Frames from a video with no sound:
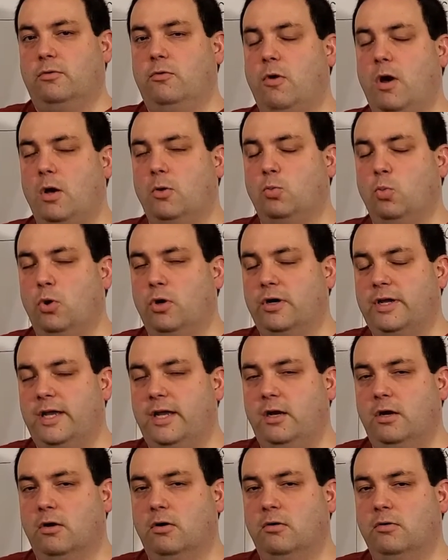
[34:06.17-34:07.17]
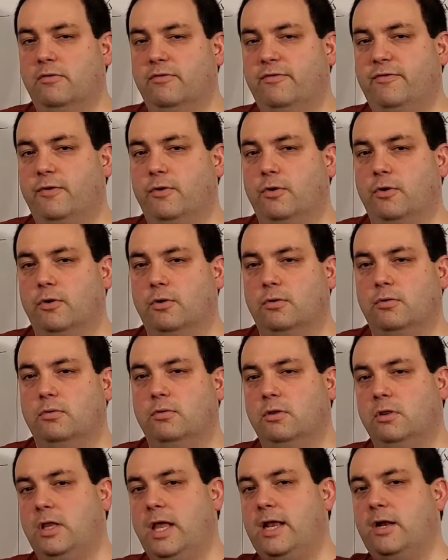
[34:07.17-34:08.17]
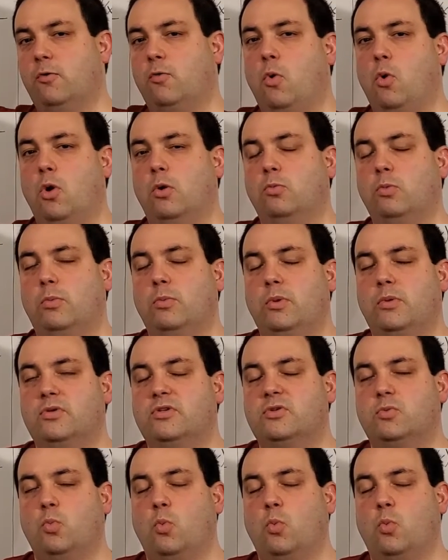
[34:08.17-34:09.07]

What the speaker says: groundwork here for later on when we